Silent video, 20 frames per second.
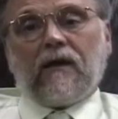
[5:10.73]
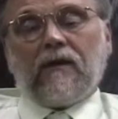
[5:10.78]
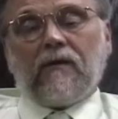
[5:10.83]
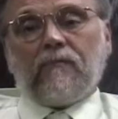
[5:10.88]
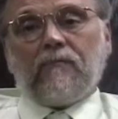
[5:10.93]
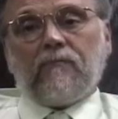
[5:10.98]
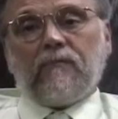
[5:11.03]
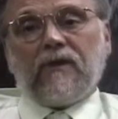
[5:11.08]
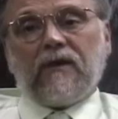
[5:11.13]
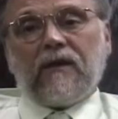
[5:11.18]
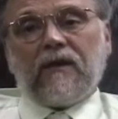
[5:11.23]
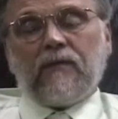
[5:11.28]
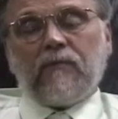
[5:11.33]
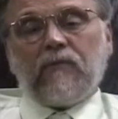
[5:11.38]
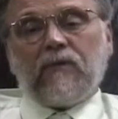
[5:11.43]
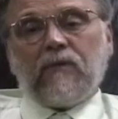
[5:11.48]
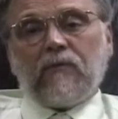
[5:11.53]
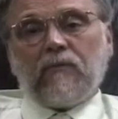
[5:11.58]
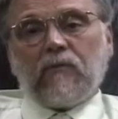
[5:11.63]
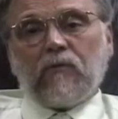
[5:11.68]
many
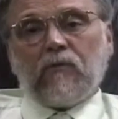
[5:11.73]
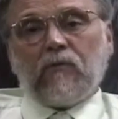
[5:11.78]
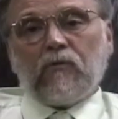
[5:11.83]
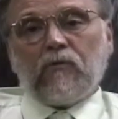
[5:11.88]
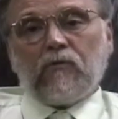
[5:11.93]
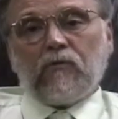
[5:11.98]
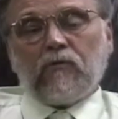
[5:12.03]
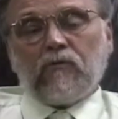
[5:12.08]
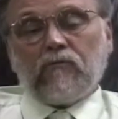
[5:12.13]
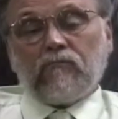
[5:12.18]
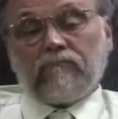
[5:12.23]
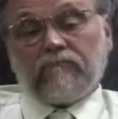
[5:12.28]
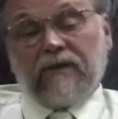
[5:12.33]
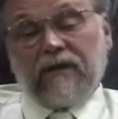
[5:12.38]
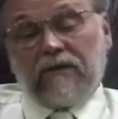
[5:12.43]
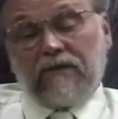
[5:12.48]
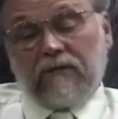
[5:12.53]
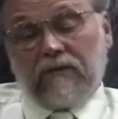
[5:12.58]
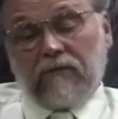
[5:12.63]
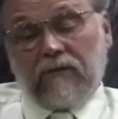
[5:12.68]
people who
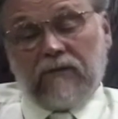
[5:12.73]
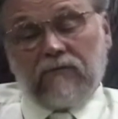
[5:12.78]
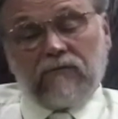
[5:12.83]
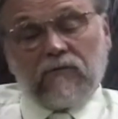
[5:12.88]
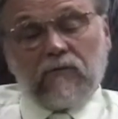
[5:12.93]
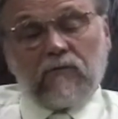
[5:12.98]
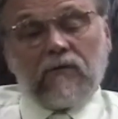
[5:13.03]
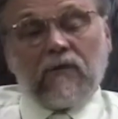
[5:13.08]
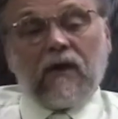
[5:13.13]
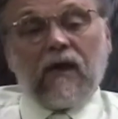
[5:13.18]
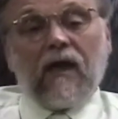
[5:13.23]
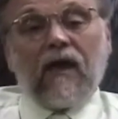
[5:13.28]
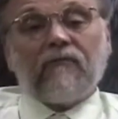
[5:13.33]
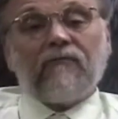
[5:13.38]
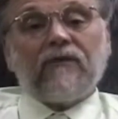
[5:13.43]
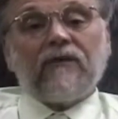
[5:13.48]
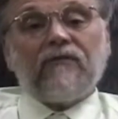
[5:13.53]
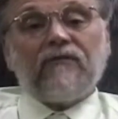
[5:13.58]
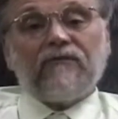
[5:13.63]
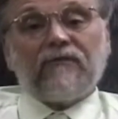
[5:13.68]
even don't have
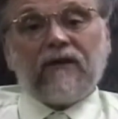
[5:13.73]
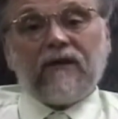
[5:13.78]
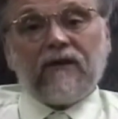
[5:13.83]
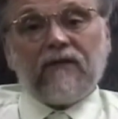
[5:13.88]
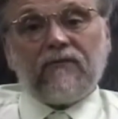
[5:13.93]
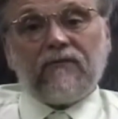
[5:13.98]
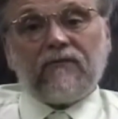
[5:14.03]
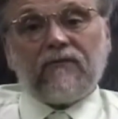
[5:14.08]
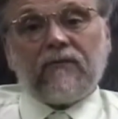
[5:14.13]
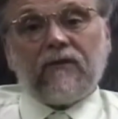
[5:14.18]
any faith,